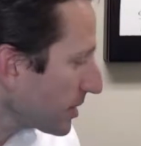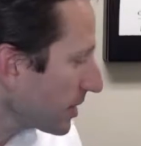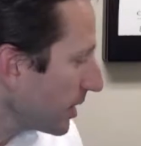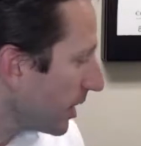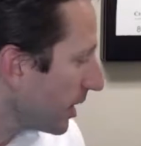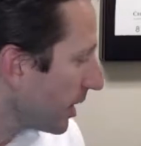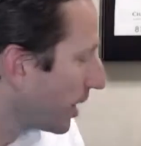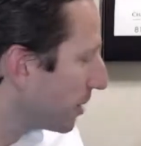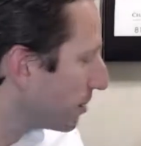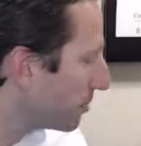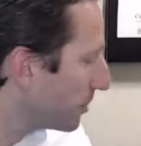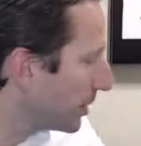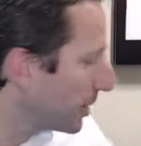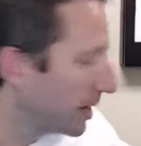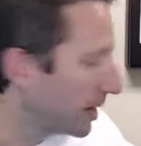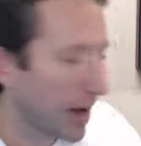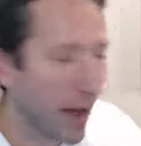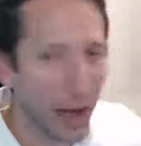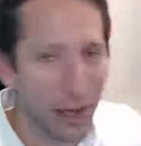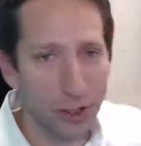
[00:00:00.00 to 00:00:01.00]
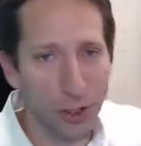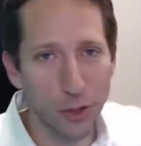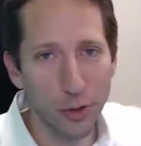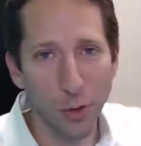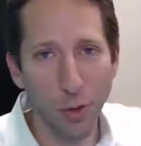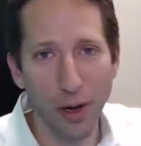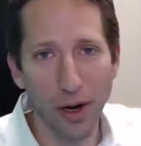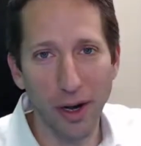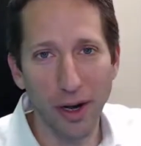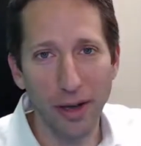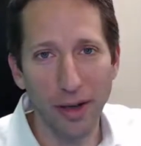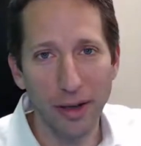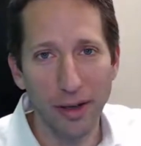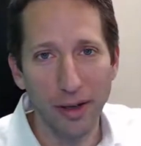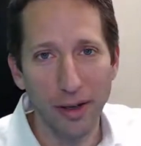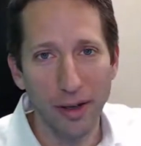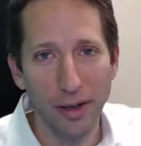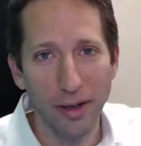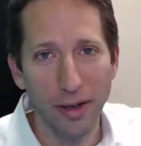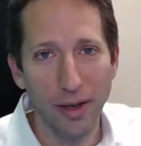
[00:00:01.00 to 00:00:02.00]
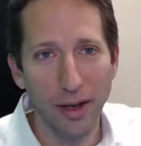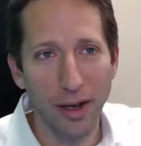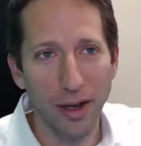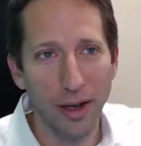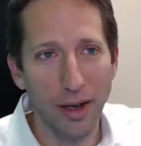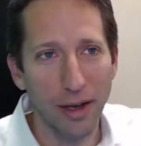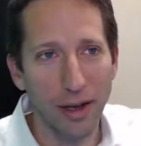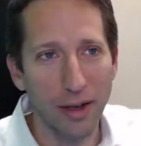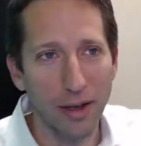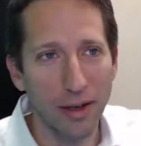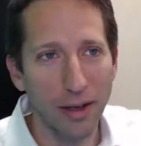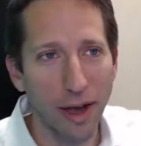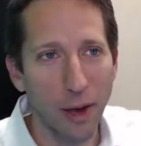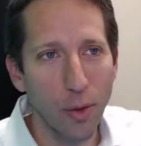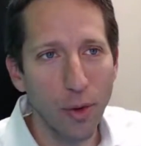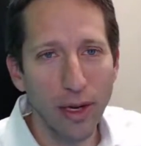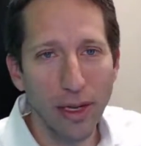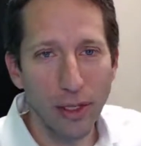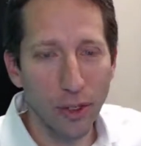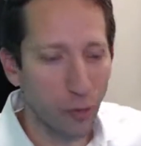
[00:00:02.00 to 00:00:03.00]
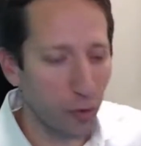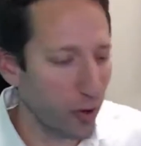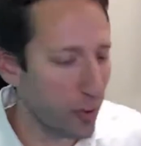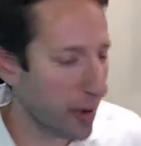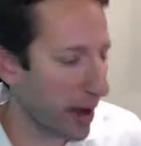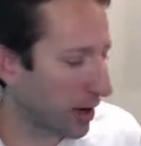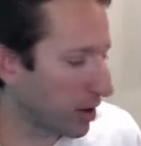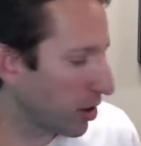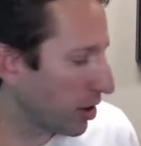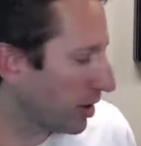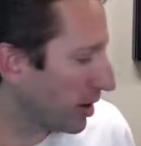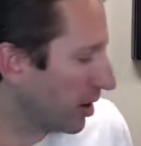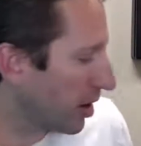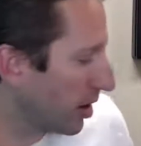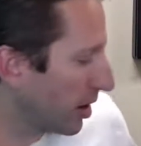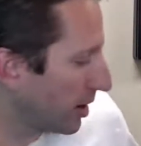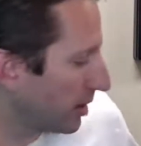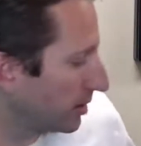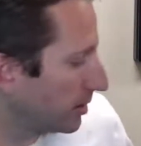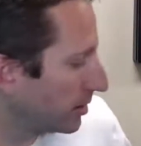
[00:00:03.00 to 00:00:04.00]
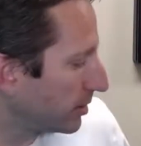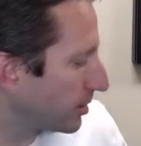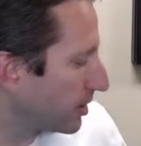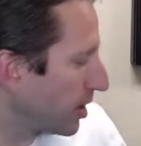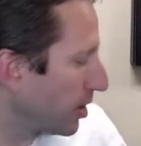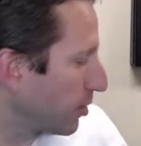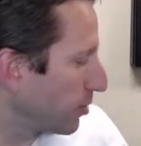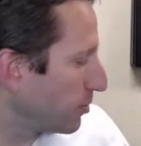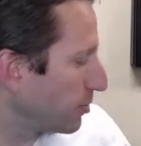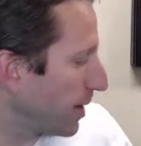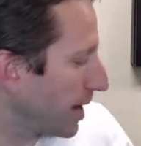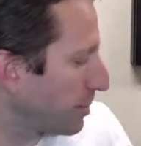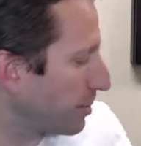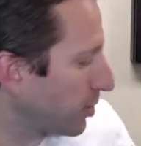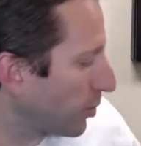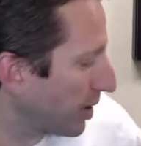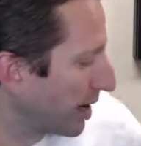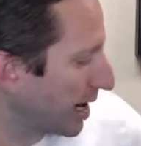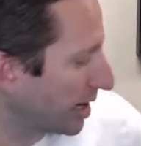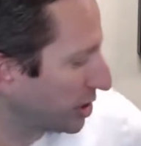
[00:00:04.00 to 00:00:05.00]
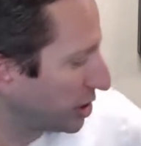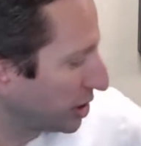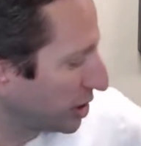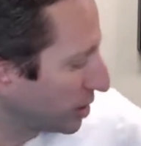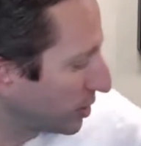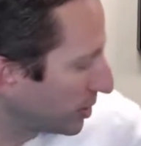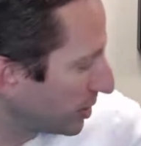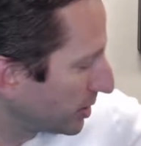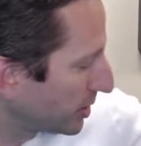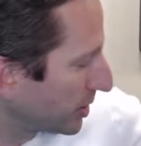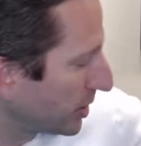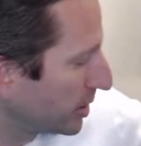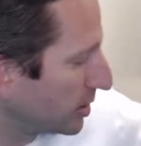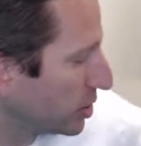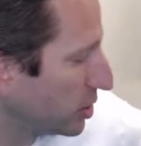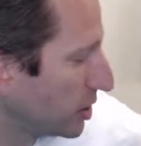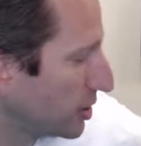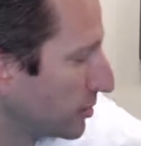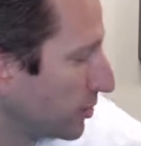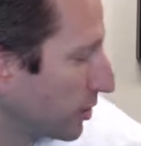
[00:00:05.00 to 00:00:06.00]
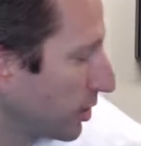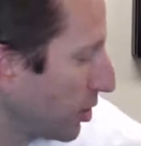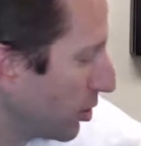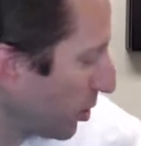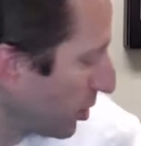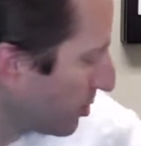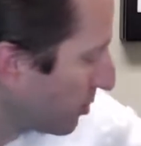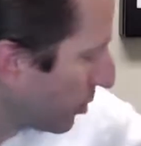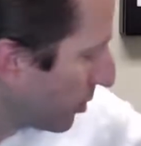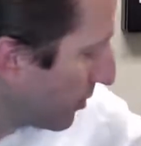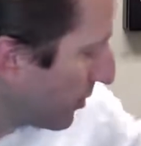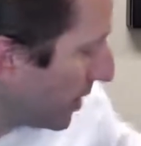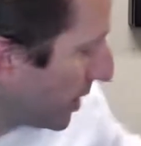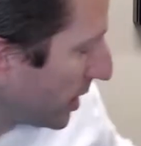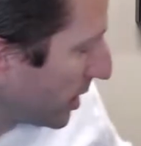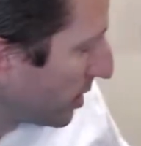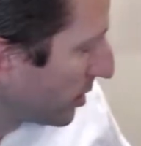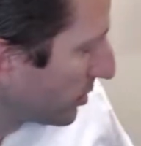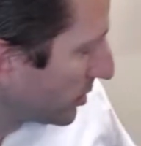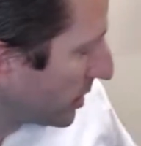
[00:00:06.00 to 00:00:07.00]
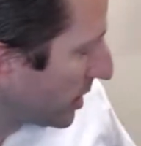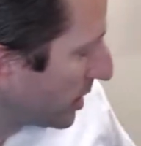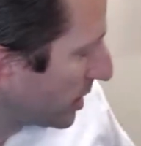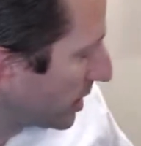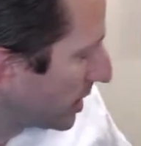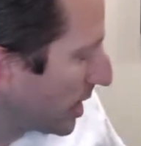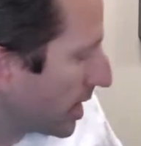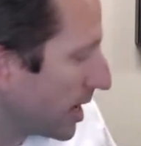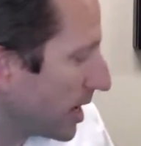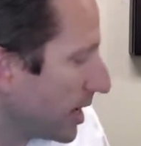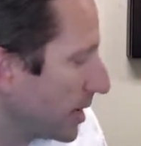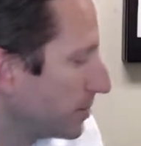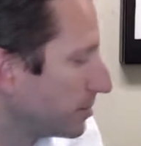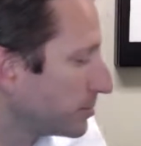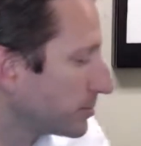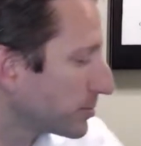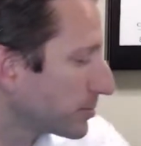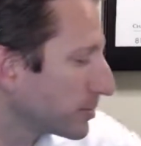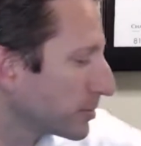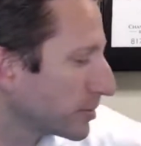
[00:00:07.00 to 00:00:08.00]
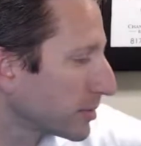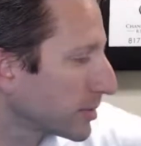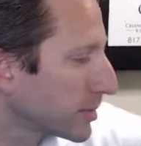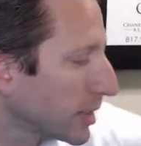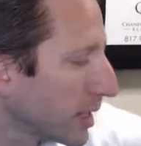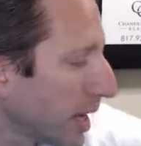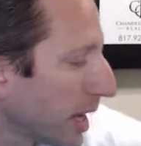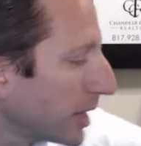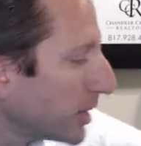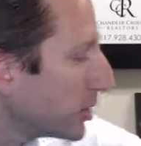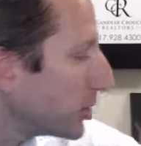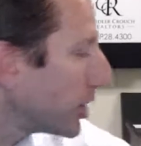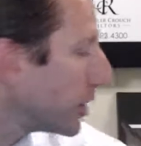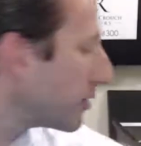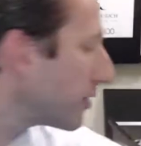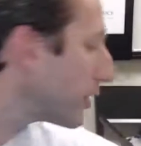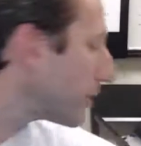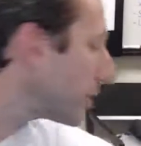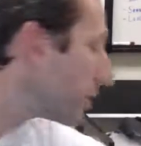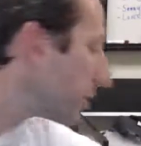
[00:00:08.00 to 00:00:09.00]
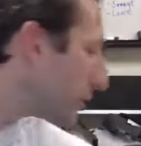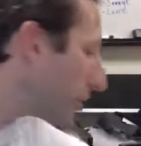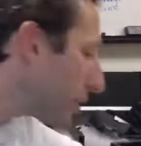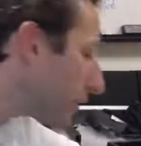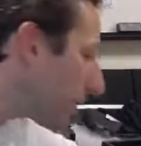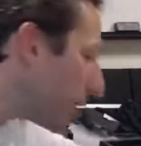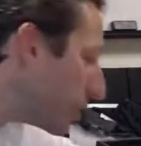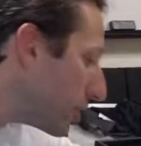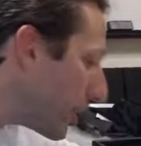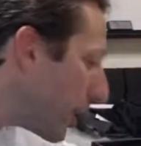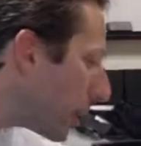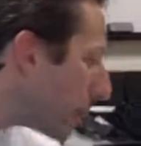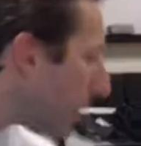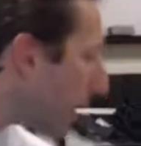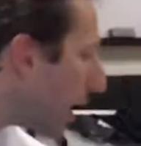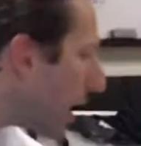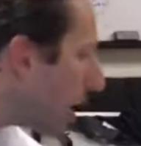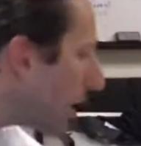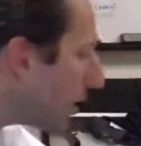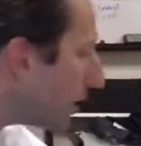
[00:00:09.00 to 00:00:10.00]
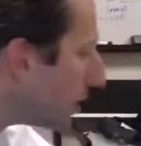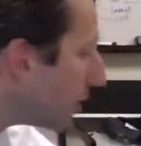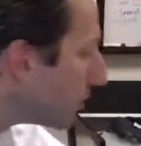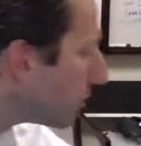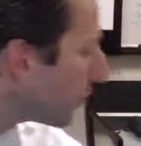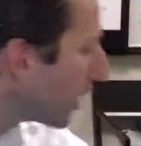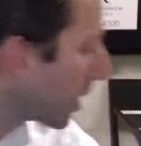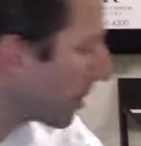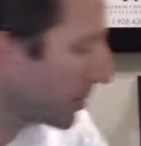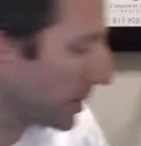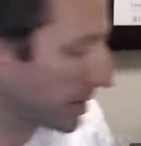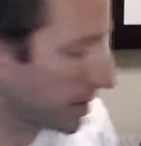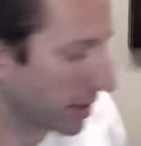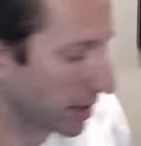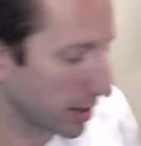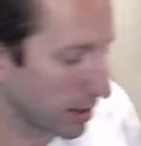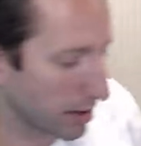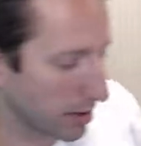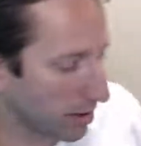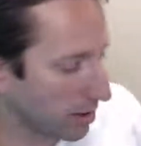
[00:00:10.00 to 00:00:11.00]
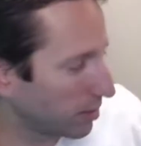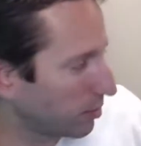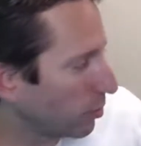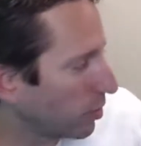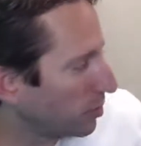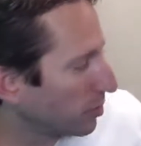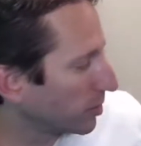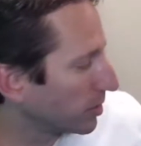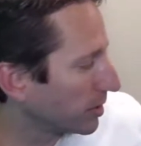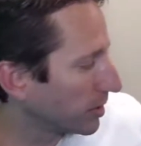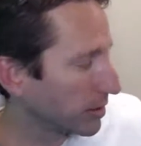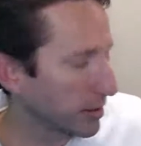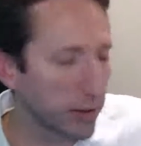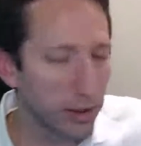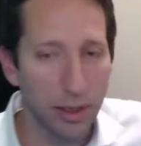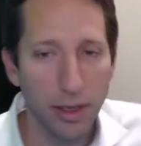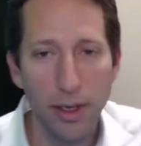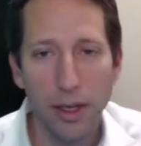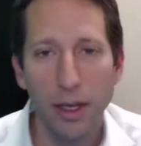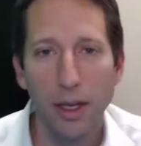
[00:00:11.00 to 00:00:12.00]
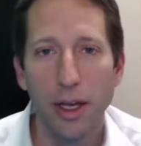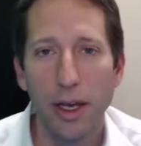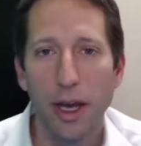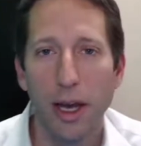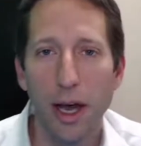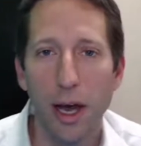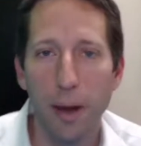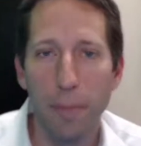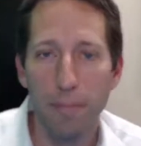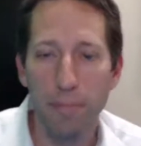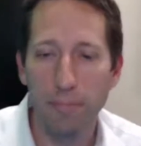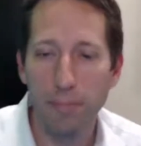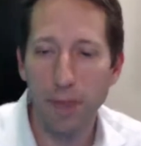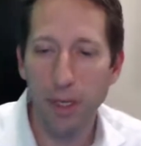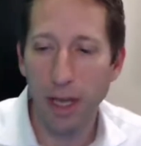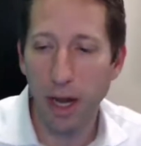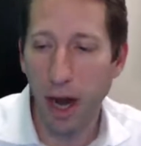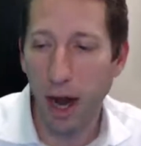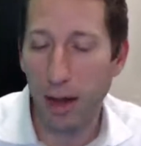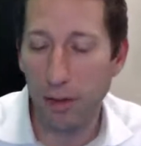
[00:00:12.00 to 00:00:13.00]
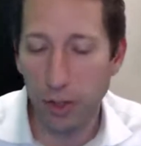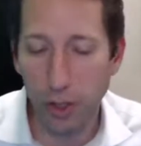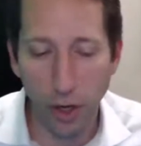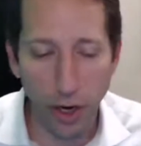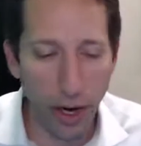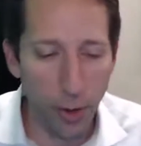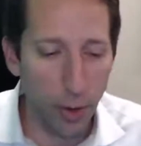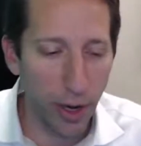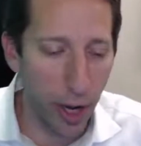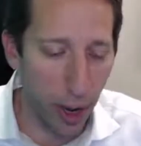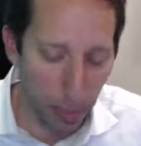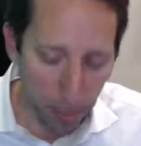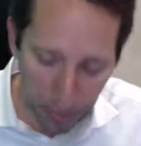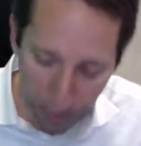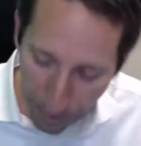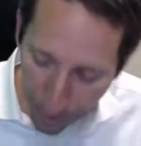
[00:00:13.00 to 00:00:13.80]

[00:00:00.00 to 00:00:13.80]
I just want to I want to get your feedback on maybe what I should do is just record more videos and then edit. Hey Jennifer, can you help me out and find me the one more of these? All right, so here we go.